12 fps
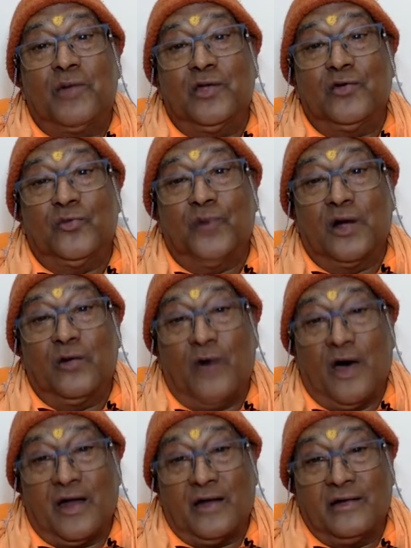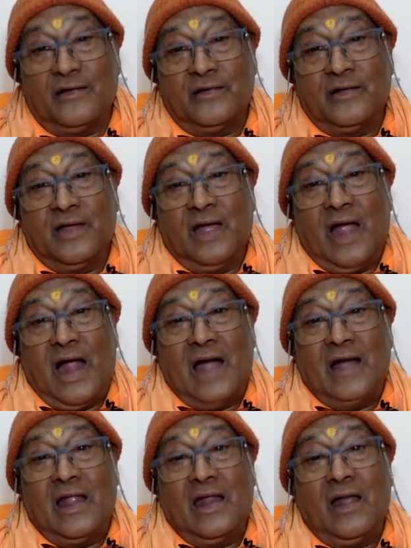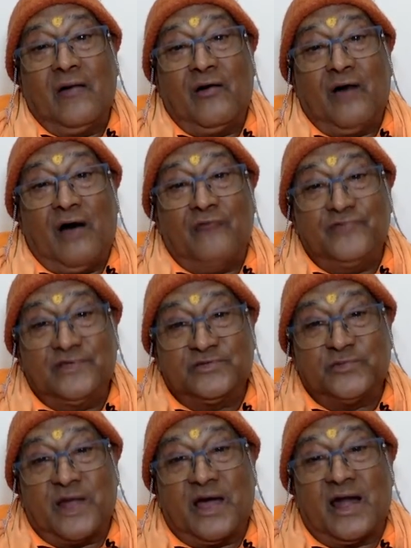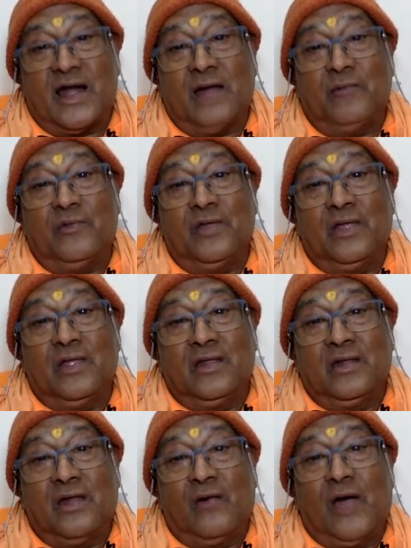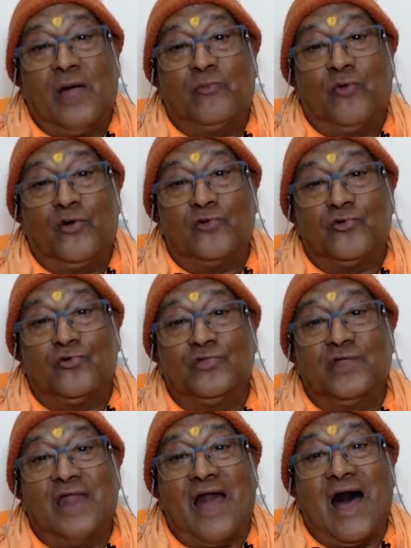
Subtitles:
by you, Bhagavan. And then of this prakaranam, now I am going to do the